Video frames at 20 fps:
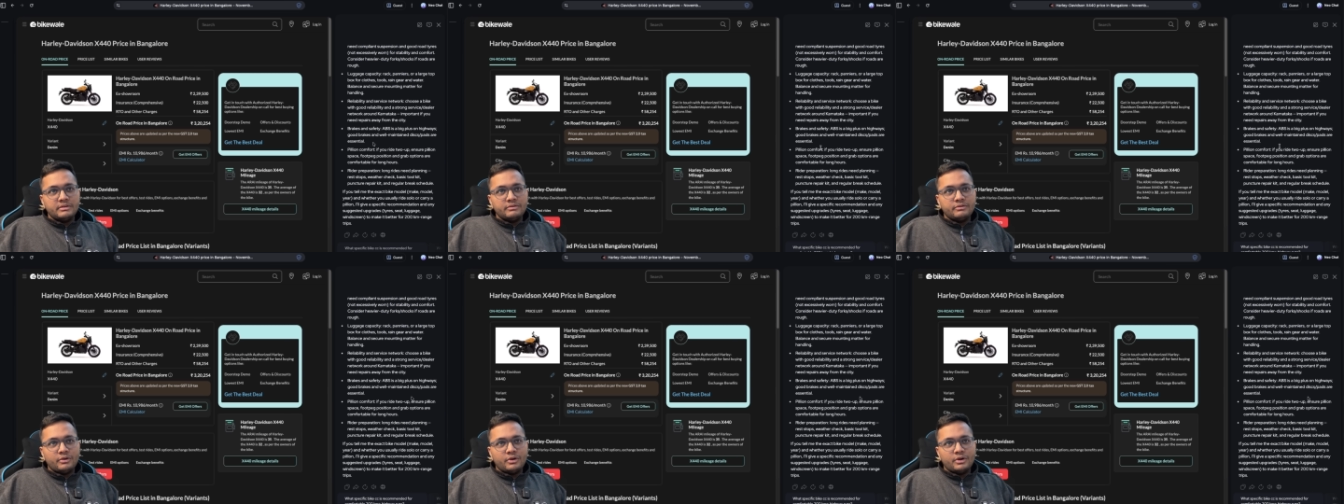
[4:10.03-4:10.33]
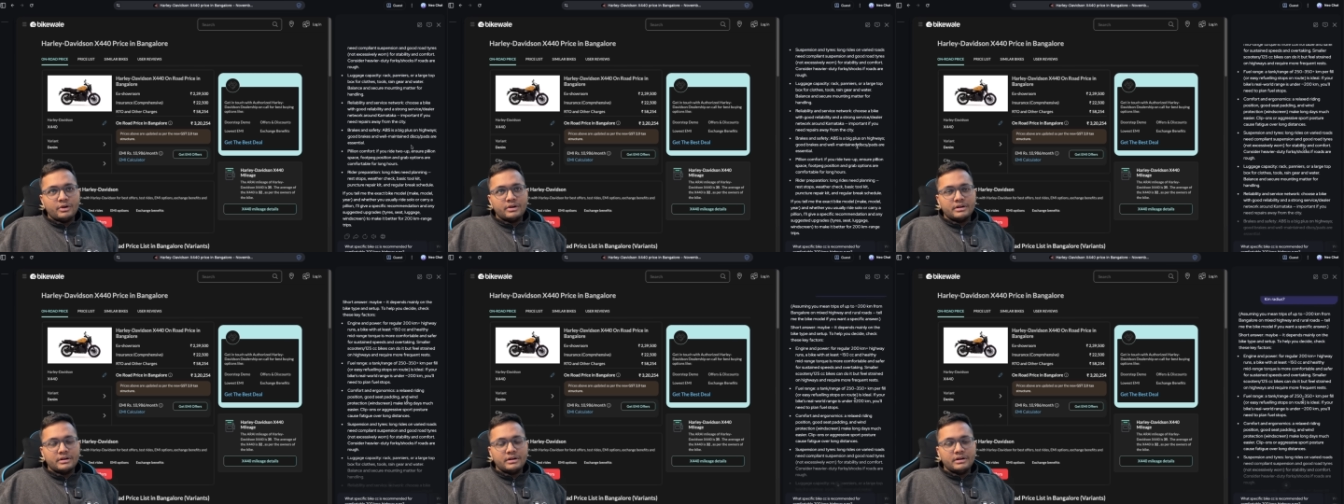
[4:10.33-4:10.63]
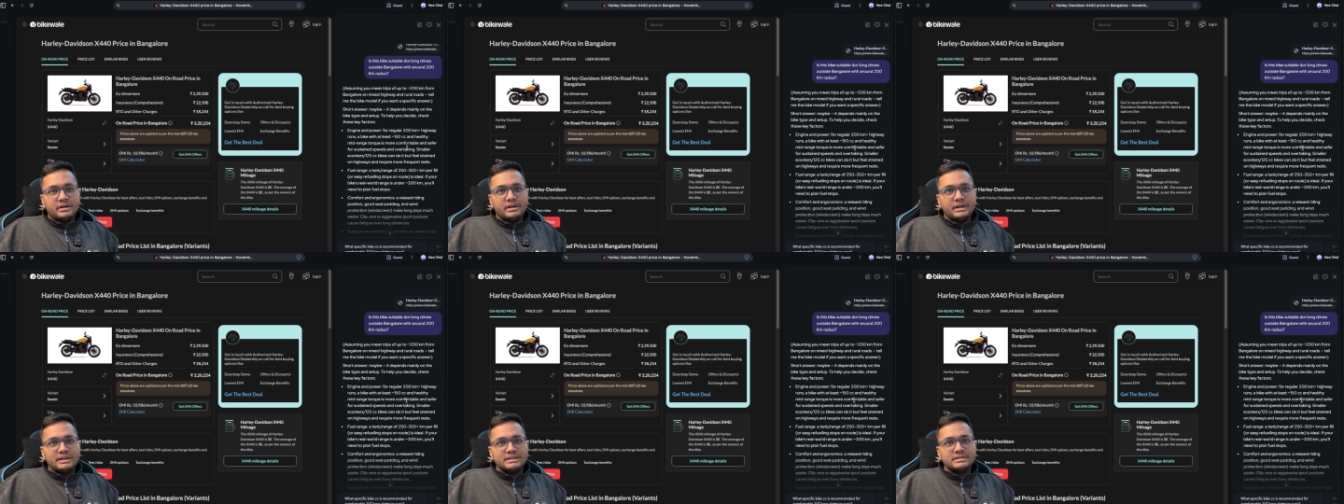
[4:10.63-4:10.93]
for
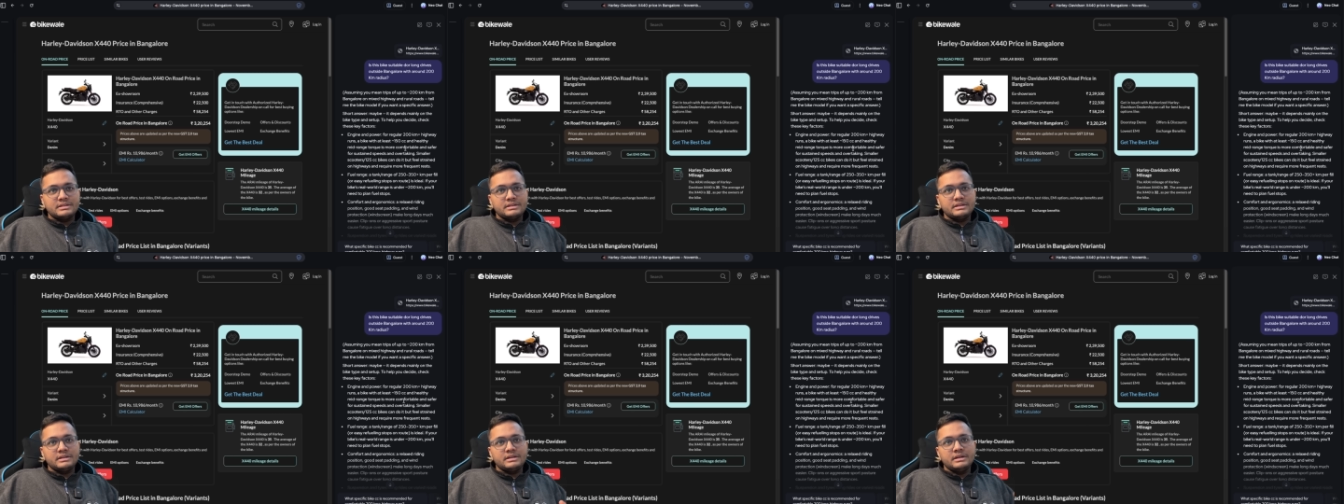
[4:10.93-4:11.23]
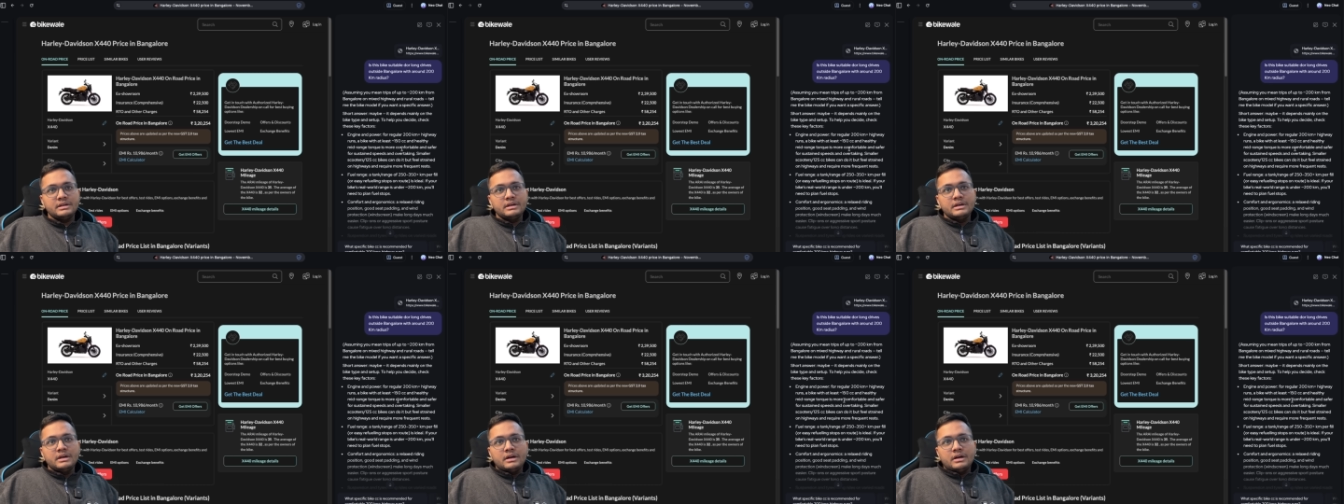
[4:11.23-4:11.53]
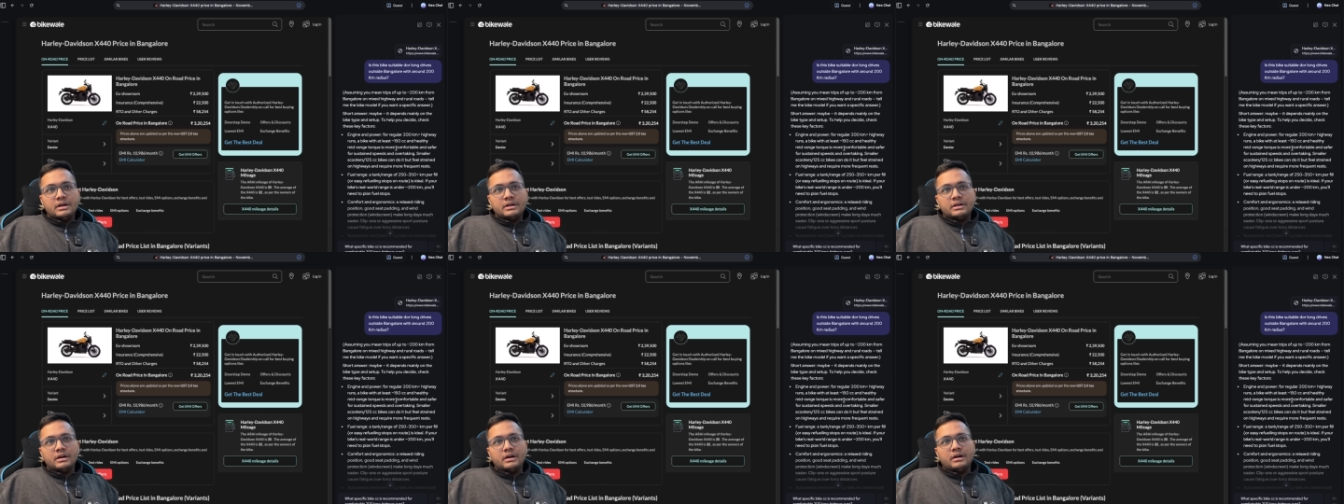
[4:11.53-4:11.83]
uh, let's say
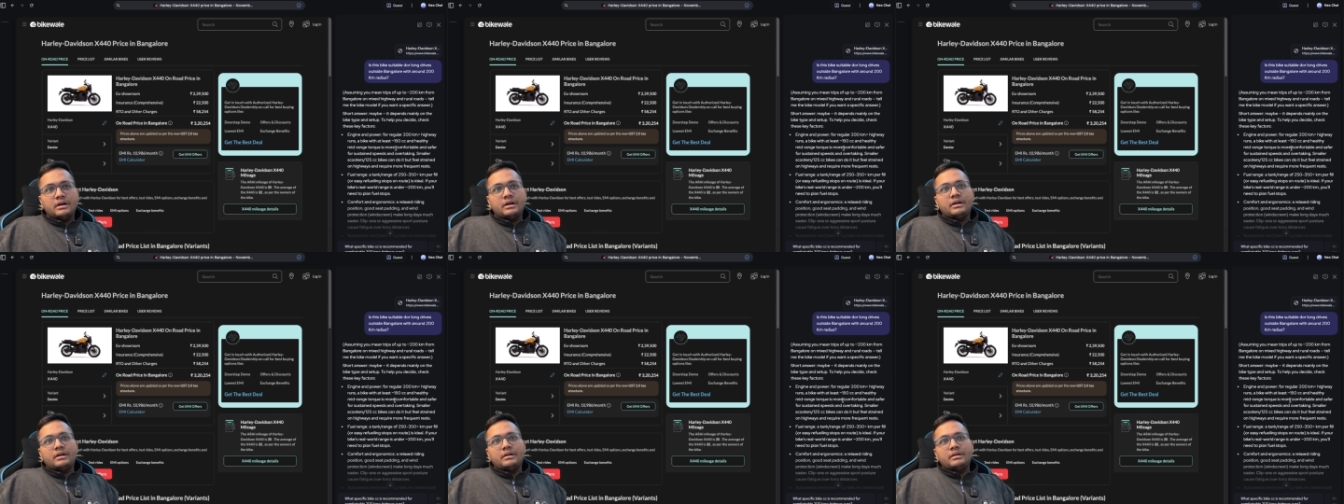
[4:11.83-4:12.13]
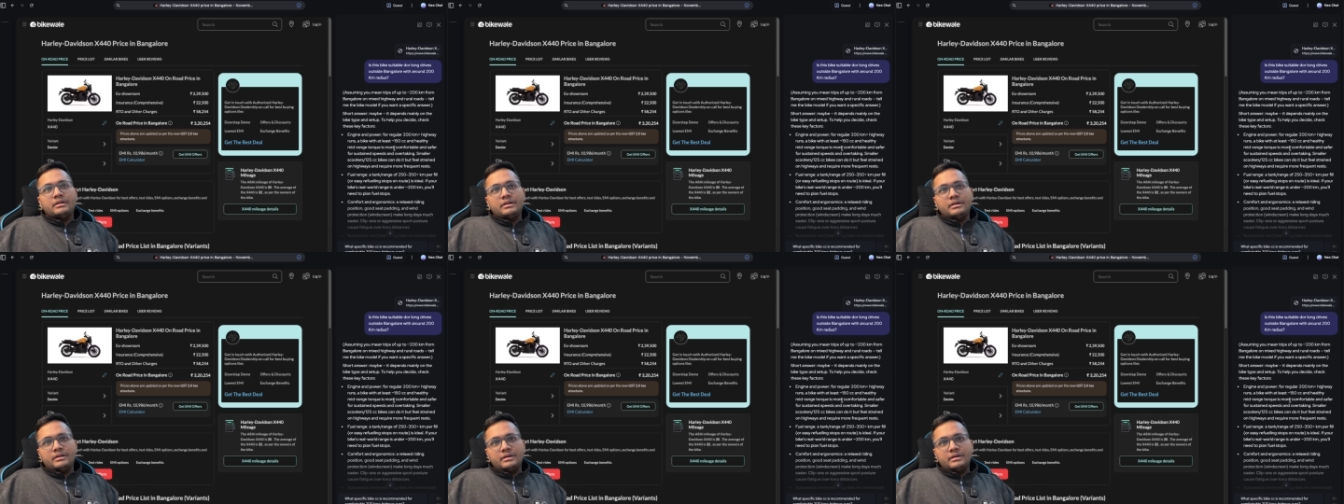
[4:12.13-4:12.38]
uh,